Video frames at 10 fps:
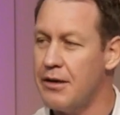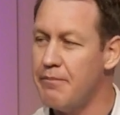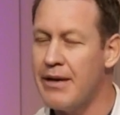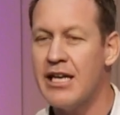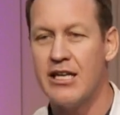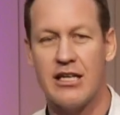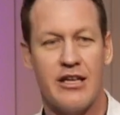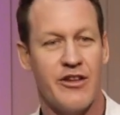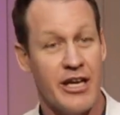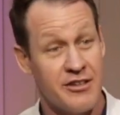immediately
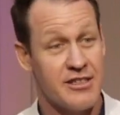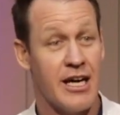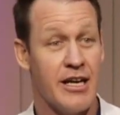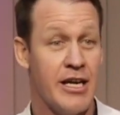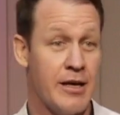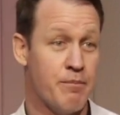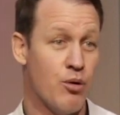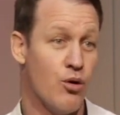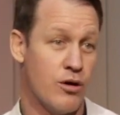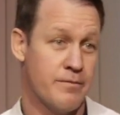that he start eating
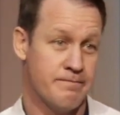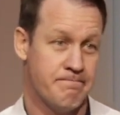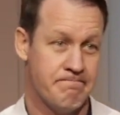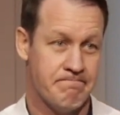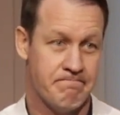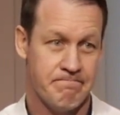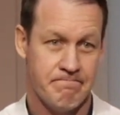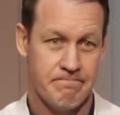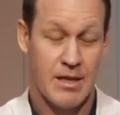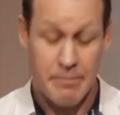pork.
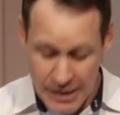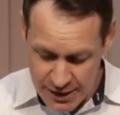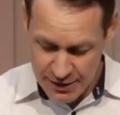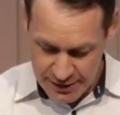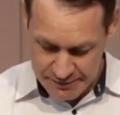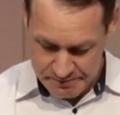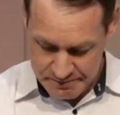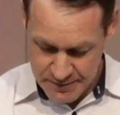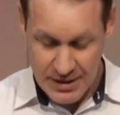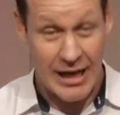Immediately.
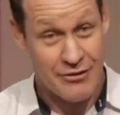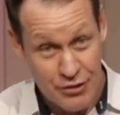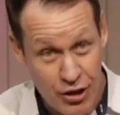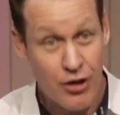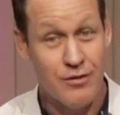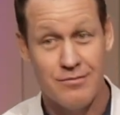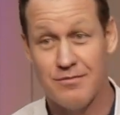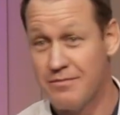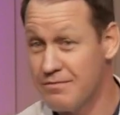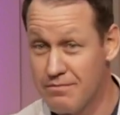As you know,
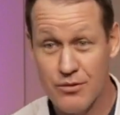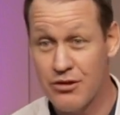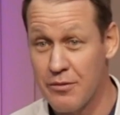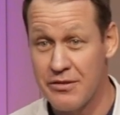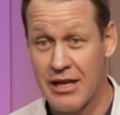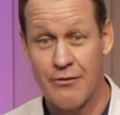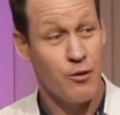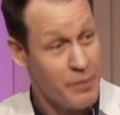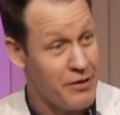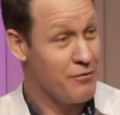Muslims are
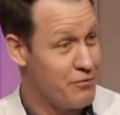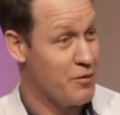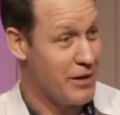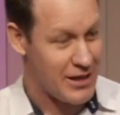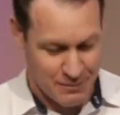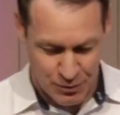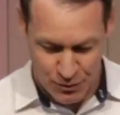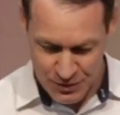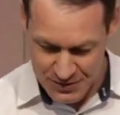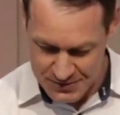forbidden from eating
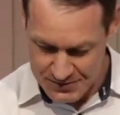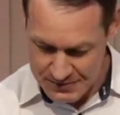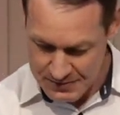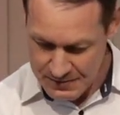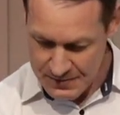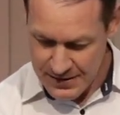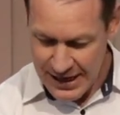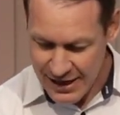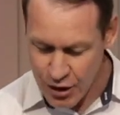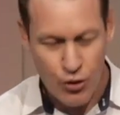pork.
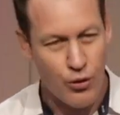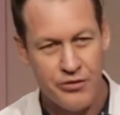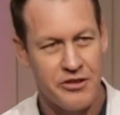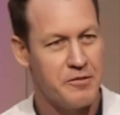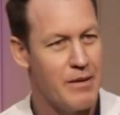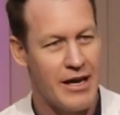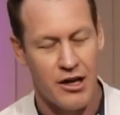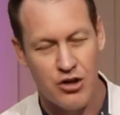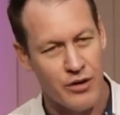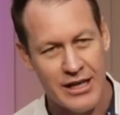And it caused this man
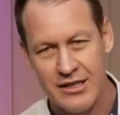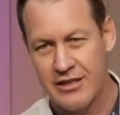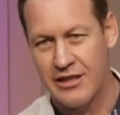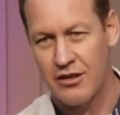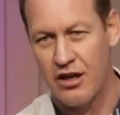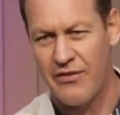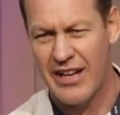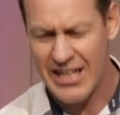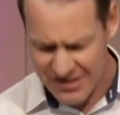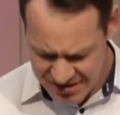a great deal of
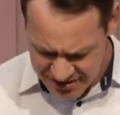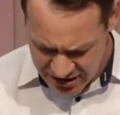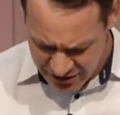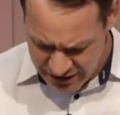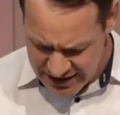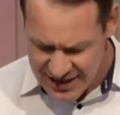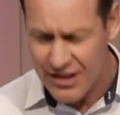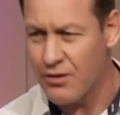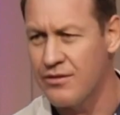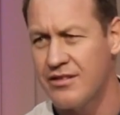unnecessary
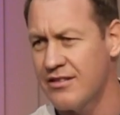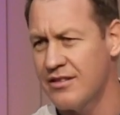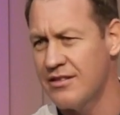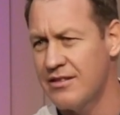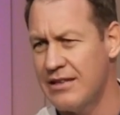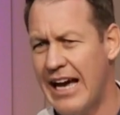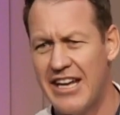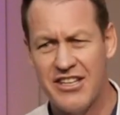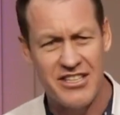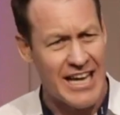guilt
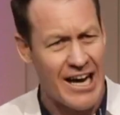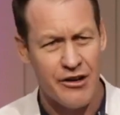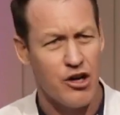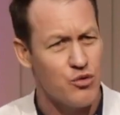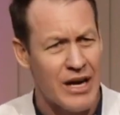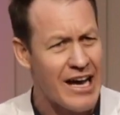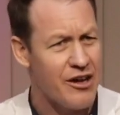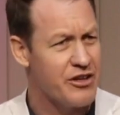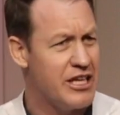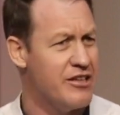and doubt
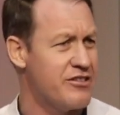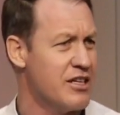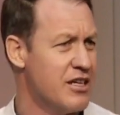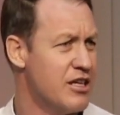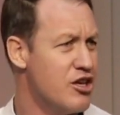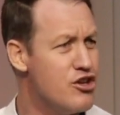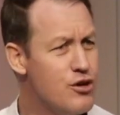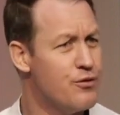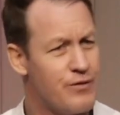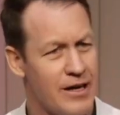around his
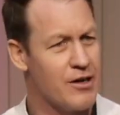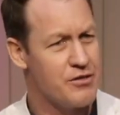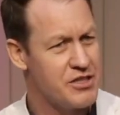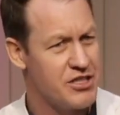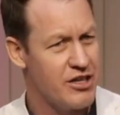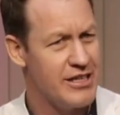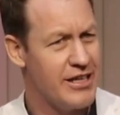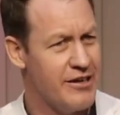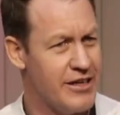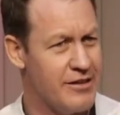newfound Christian
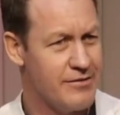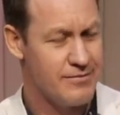identity.